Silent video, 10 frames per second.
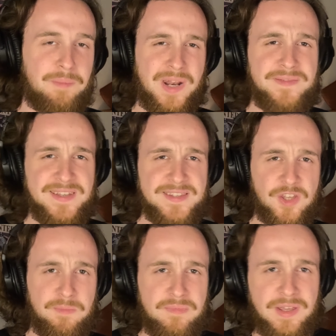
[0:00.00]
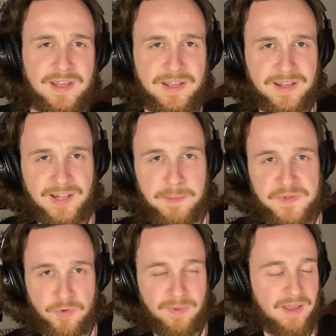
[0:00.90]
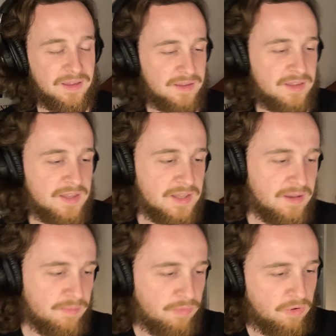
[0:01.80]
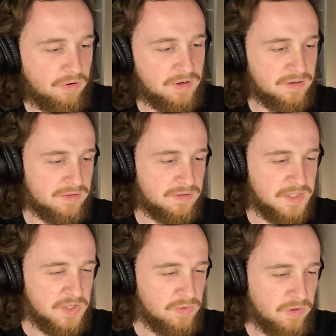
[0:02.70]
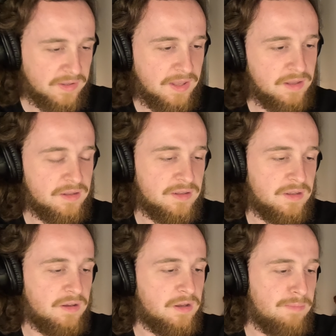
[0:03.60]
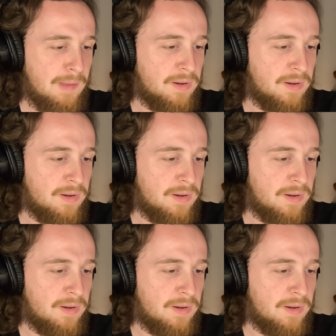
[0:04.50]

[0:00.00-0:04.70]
but I've seen some clips from like more new looking uh,